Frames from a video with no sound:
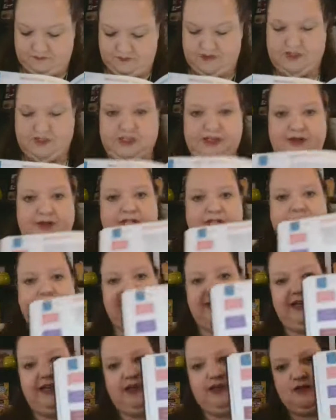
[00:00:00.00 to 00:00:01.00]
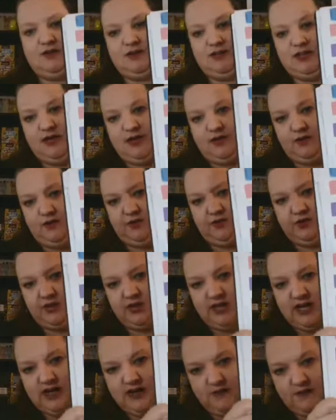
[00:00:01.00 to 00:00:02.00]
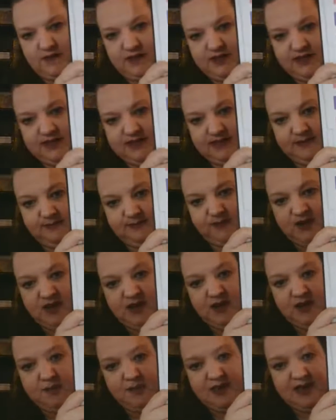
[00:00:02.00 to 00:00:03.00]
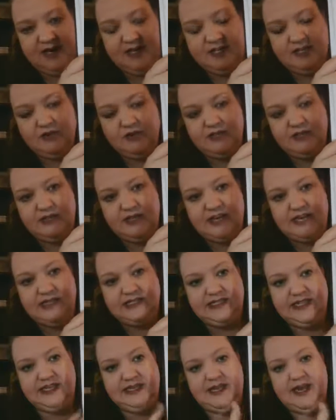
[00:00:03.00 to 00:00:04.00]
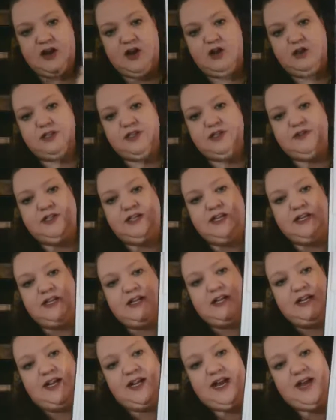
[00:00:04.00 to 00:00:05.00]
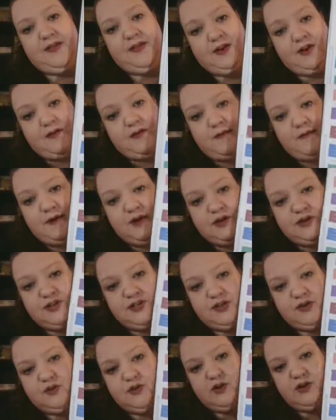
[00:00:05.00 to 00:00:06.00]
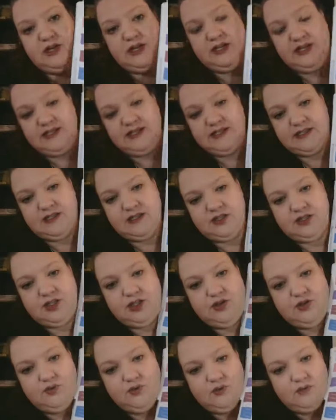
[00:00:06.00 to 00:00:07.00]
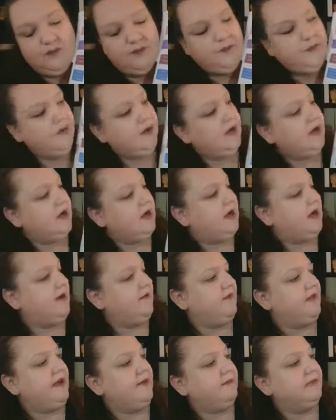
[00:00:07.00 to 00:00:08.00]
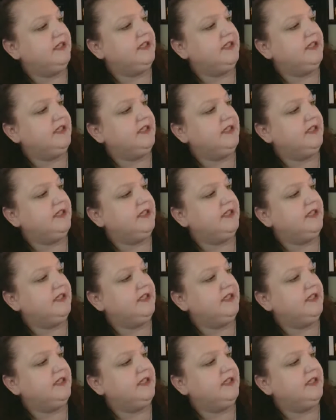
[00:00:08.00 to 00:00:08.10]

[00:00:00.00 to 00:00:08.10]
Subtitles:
So you can see there's not a whole lot filled in, but I do the things that they all do together first, or at least 2 of them.